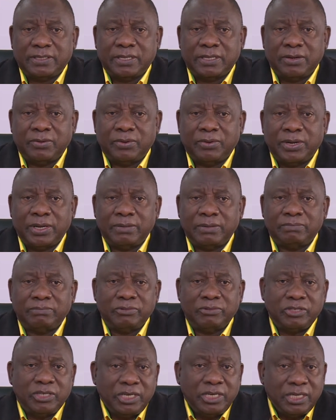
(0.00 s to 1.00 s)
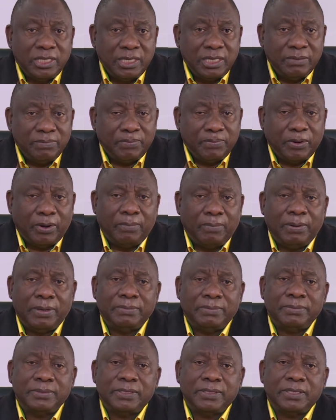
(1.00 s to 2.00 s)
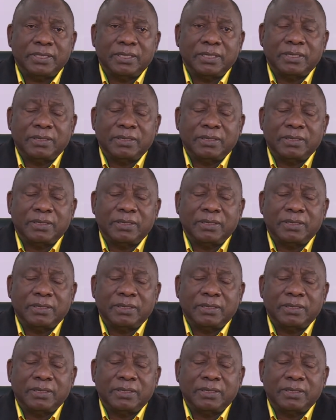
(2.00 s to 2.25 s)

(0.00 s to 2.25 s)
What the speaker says: there were teething problems,